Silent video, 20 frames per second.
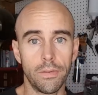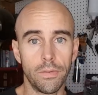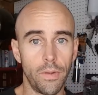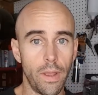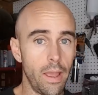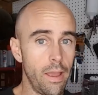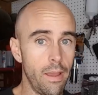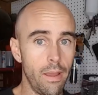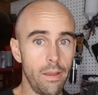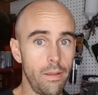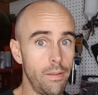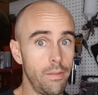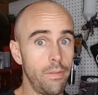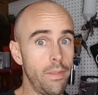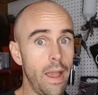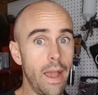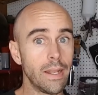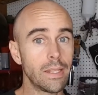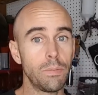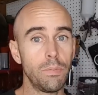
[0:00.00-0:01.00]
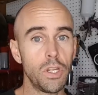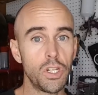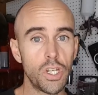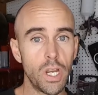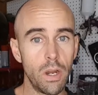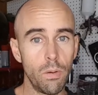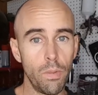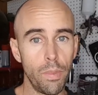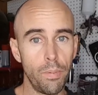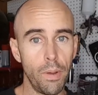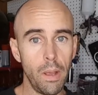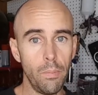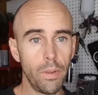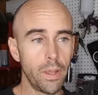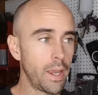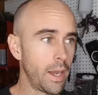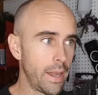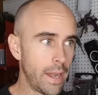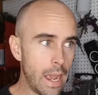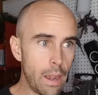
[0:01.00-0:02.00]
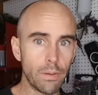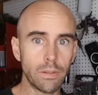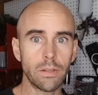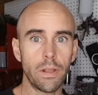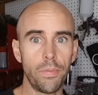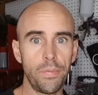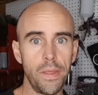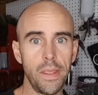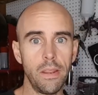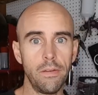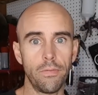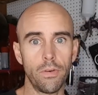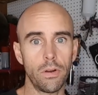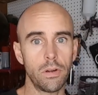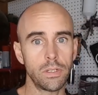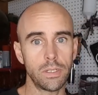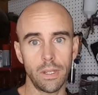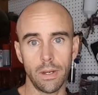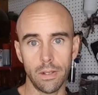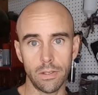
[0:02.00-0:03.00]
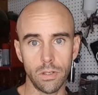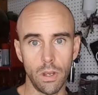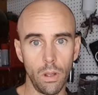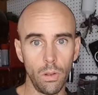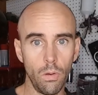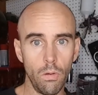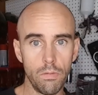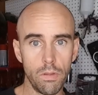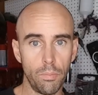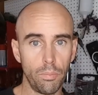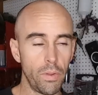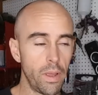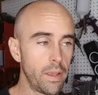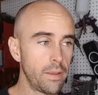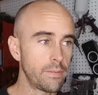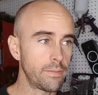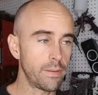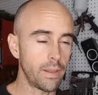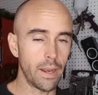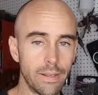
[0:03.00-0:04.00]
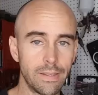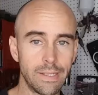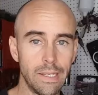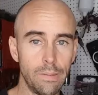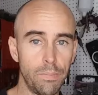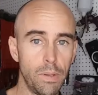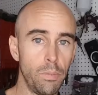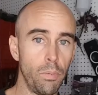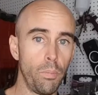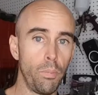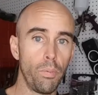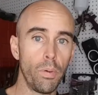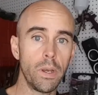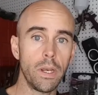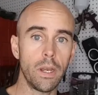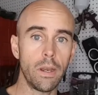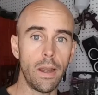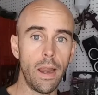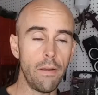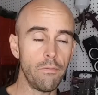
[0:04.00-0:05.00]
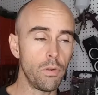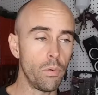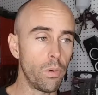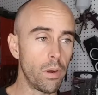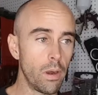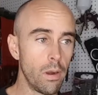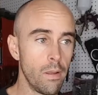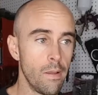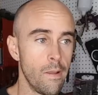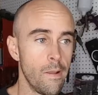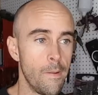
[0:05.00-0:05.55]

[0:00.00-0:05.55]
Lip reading: not to be shared with the public, and now it's on Thingiverse, and it's all over the place, see people printing it everywhere.